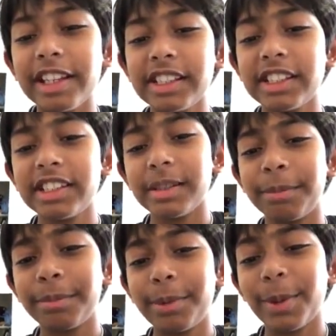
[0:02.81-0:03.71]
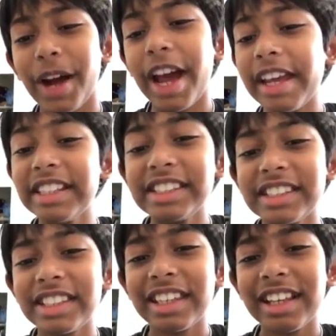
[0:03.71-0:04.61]
there's a
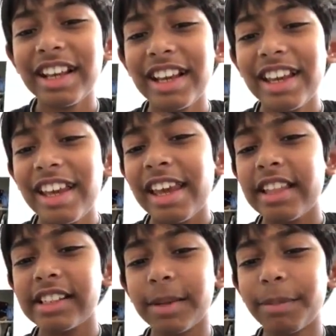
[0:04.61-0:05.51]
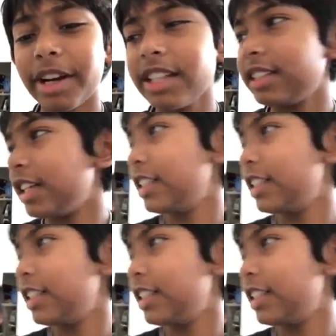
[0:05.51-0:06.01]
surprise and the surprise